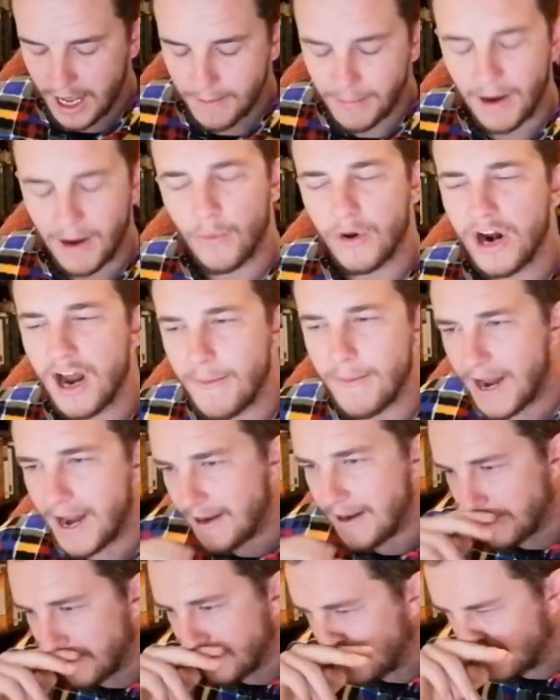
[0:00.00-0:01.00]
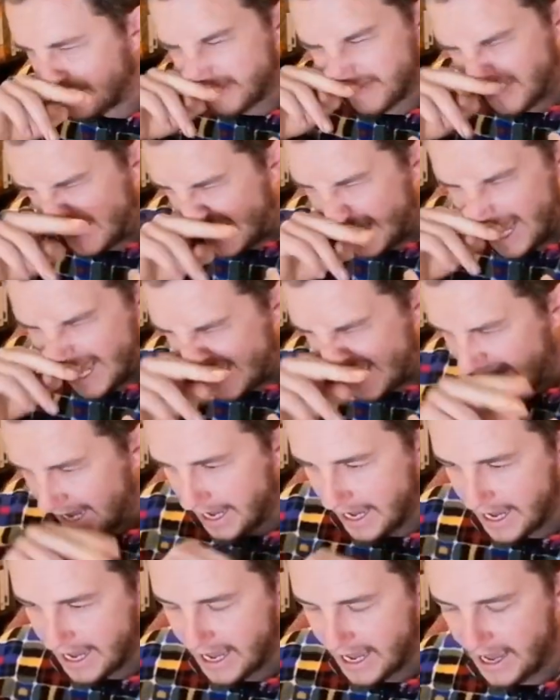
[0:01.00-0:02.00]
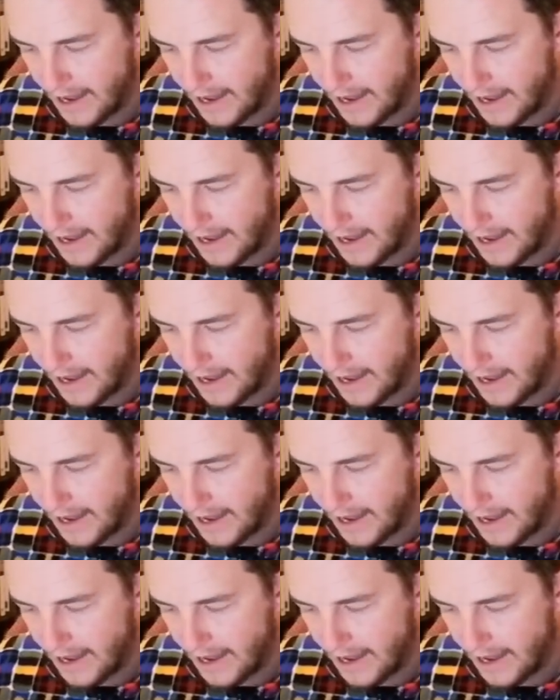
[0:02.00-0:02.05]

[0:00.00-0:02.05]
But what I mean, and